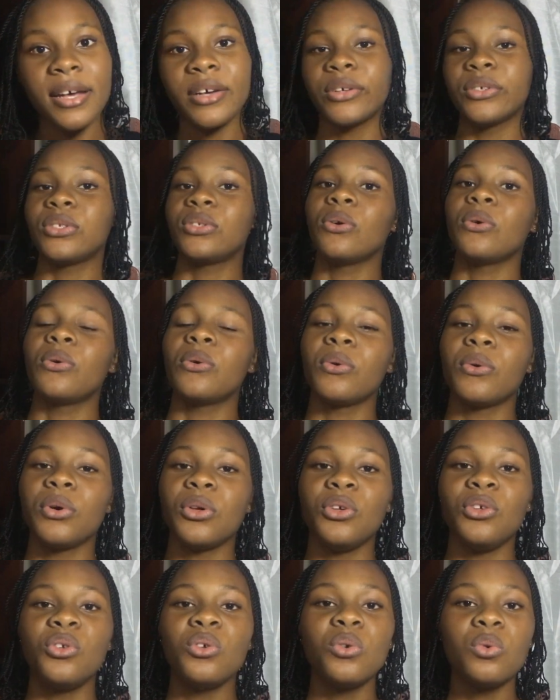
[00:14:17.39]
So
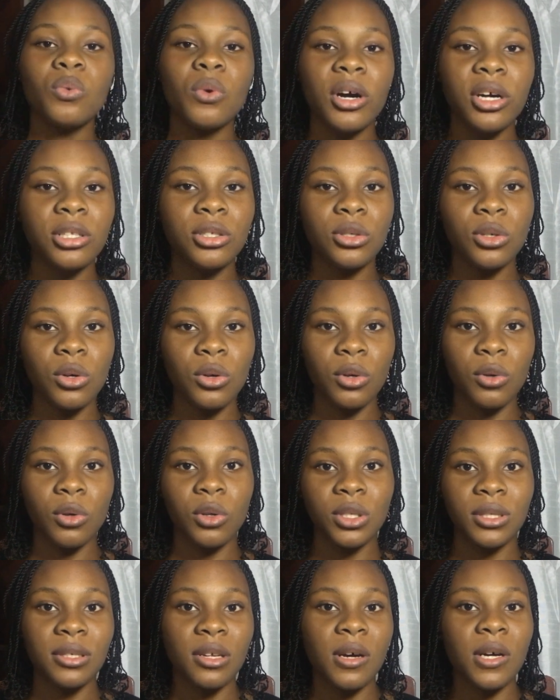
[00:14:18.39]
you want to
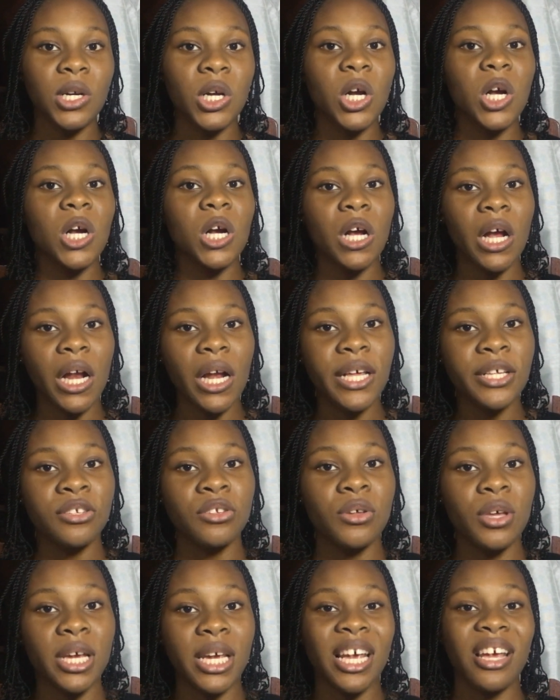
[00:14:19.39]
start early,
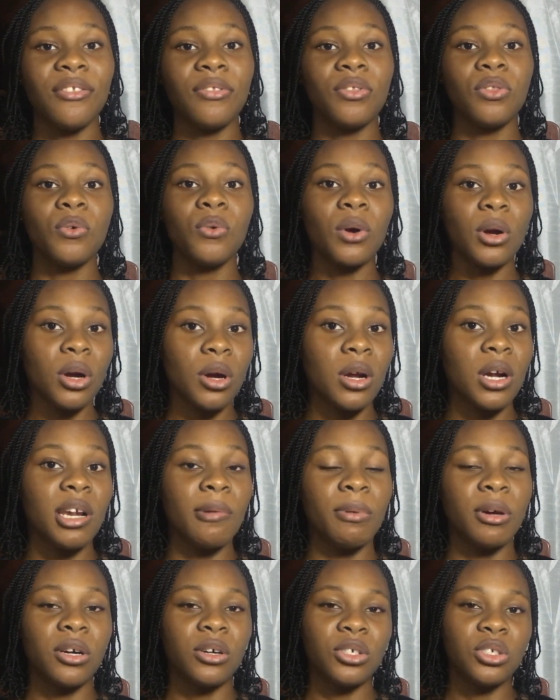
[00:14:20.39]
so you get through early,
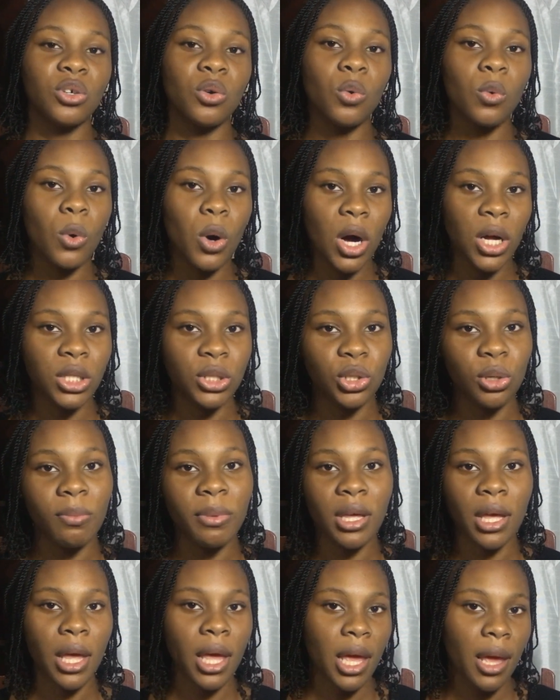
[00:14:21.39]
because you want to
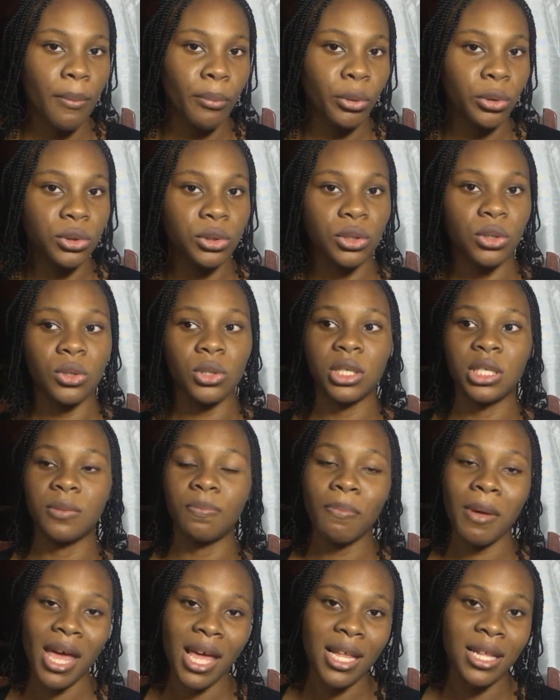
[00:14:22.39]
be able to
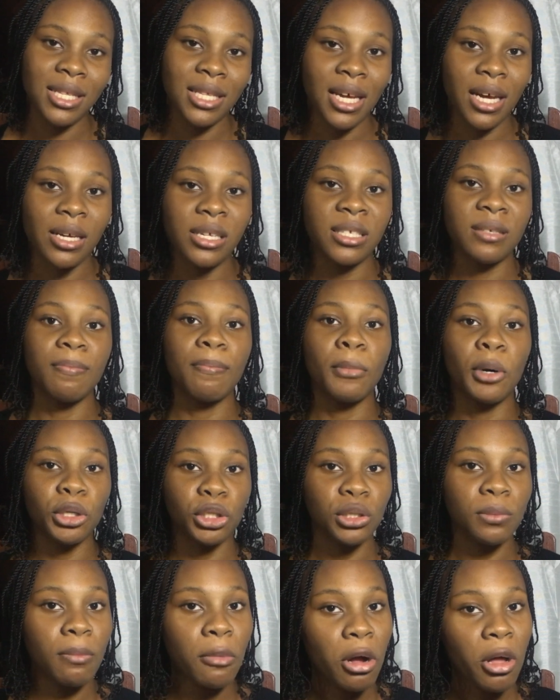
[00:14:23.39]
spend as
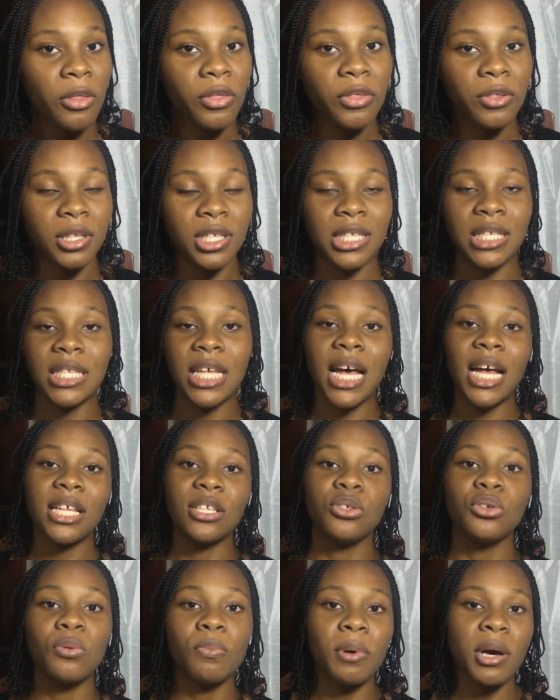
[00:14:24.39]
much months
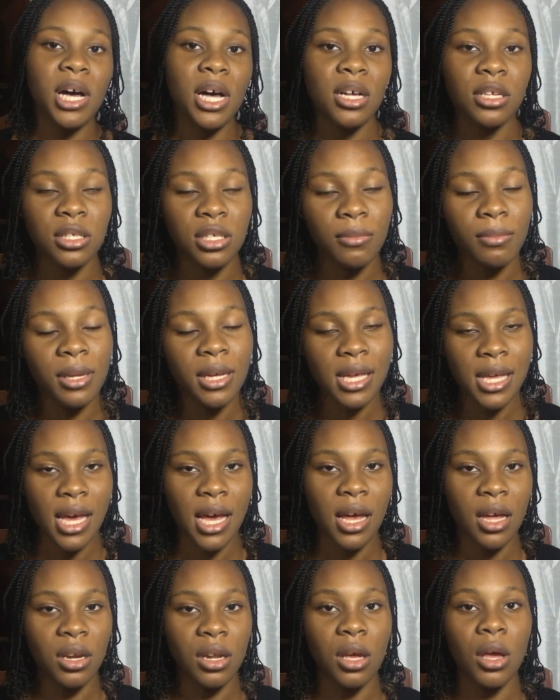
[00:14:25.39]
as you possibly
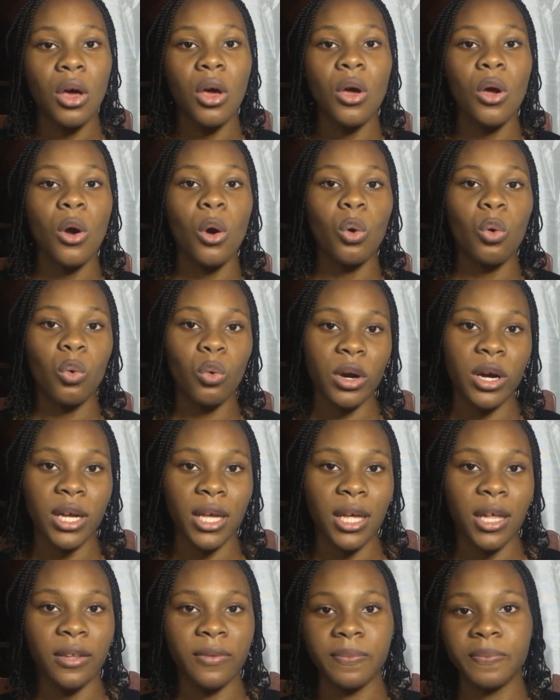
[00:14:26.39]
can
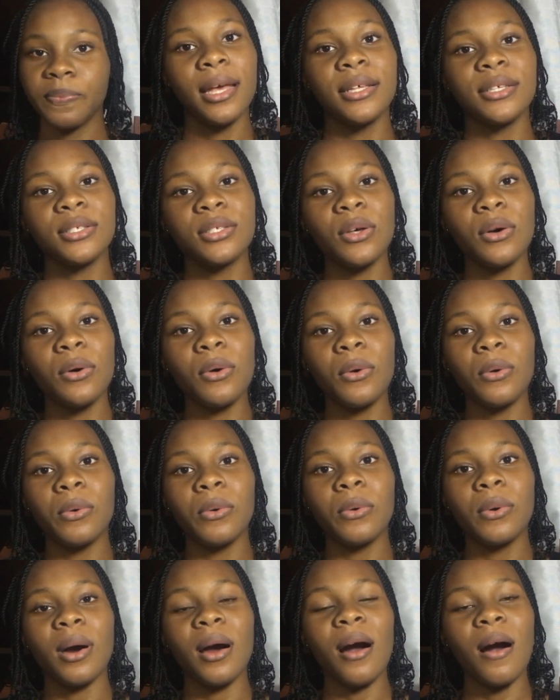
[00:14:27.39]
working.
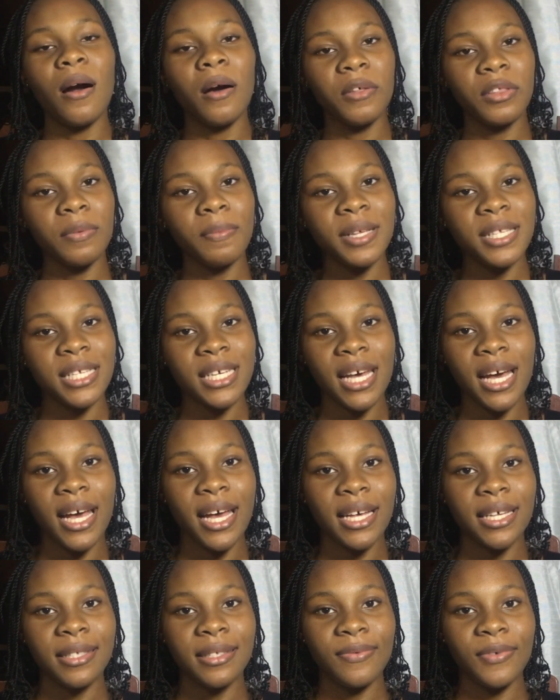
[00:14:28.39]
So all the best,
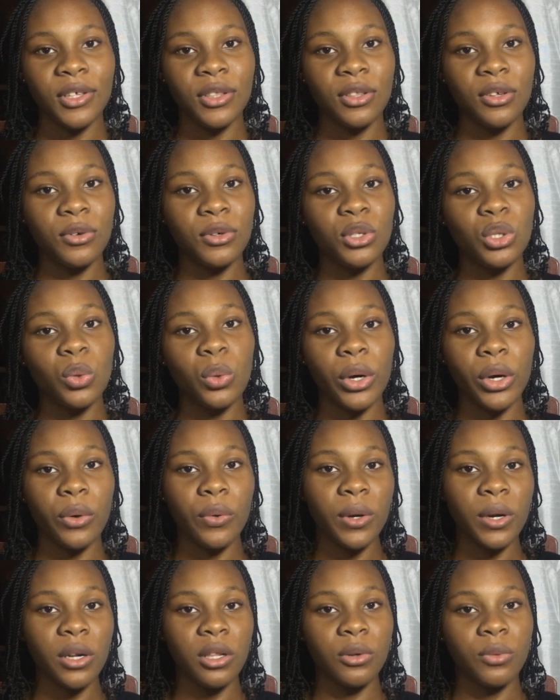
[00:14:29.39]
guys, for those who are
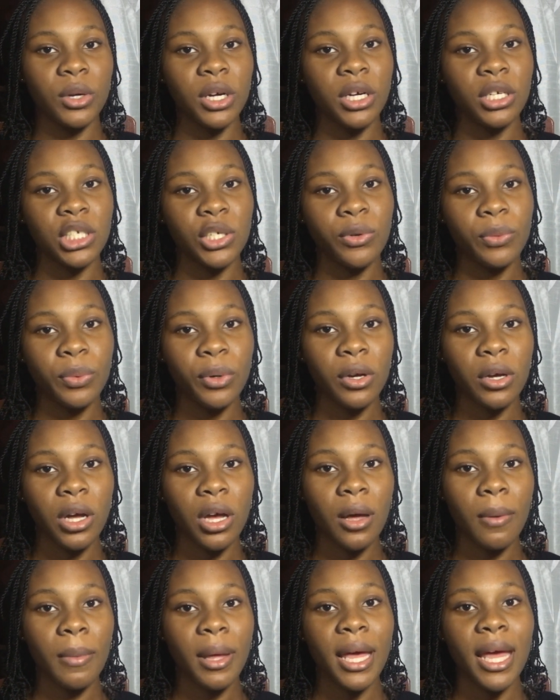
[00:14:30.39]
going on the work and travel
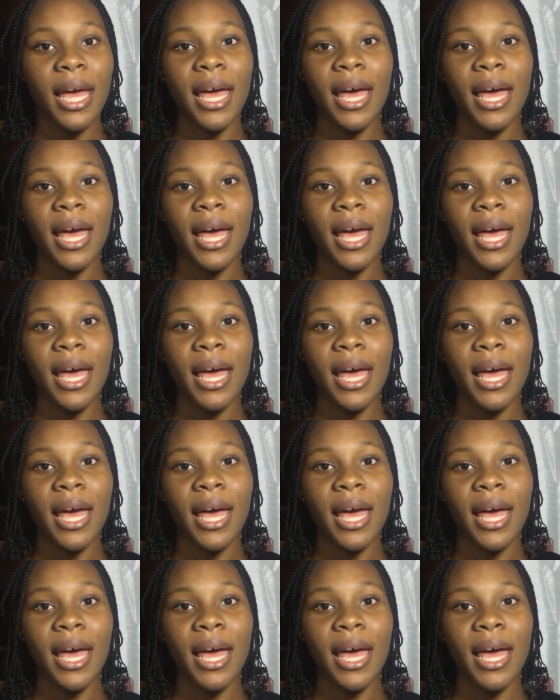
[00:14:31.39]
program.